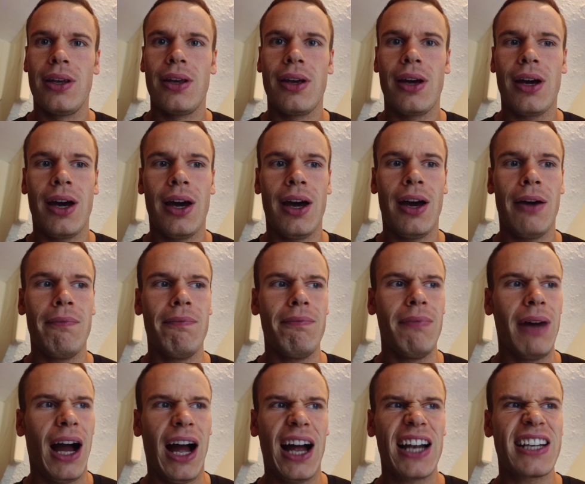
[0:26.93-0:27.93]
Um,
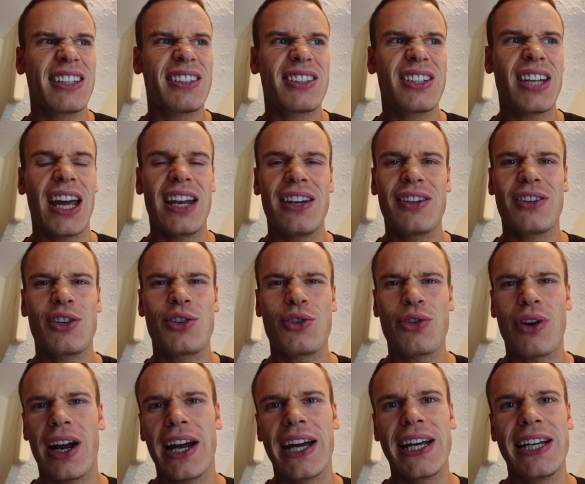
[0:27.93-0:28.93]
I tend to
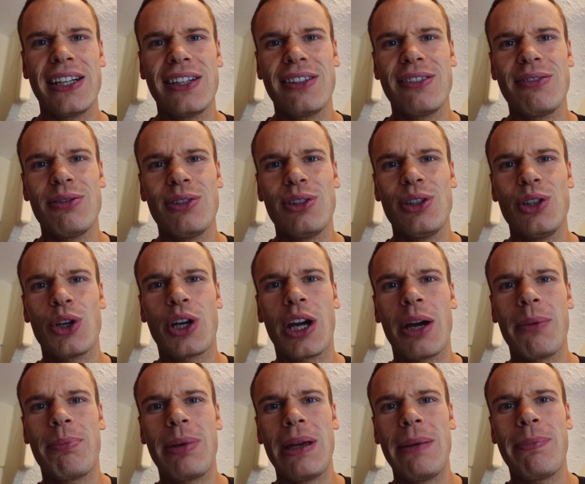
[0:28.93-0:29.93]
try and look
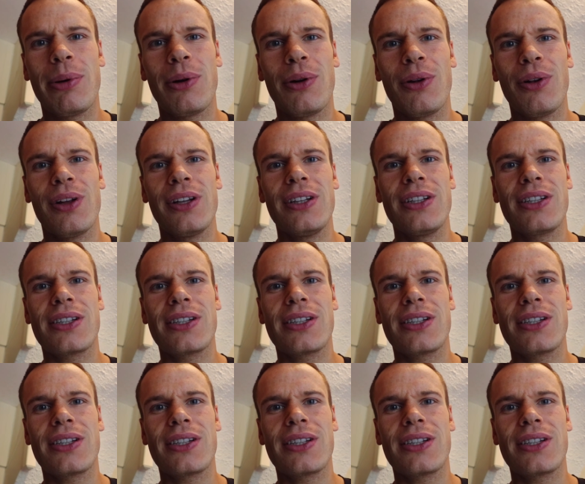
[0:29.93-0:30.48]
at people and